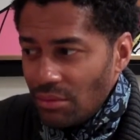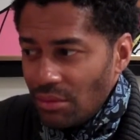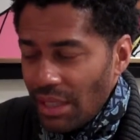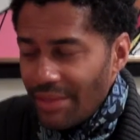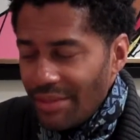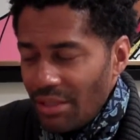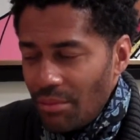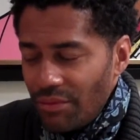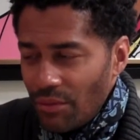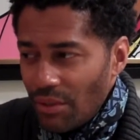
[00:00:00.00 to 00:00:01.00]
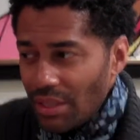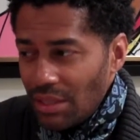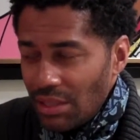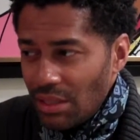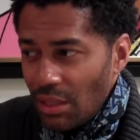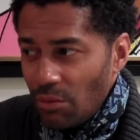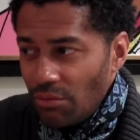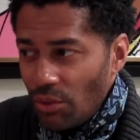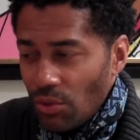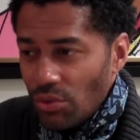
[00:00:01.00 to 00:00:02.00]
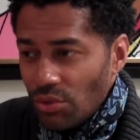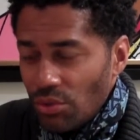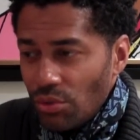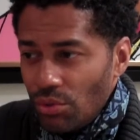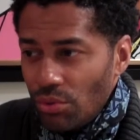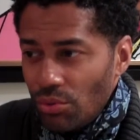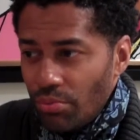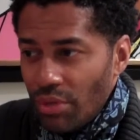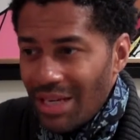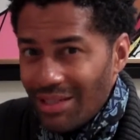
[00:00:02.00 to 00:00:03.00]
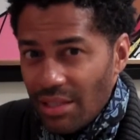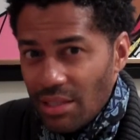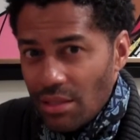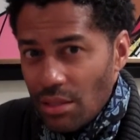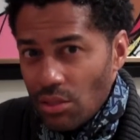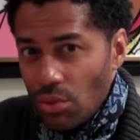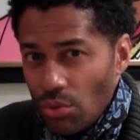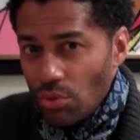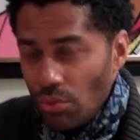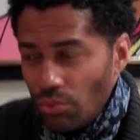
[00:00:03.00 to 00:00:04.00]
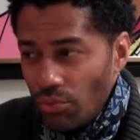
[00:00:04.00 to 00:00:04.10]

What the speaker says: like I was saying before, I just think when vocals are too processed and too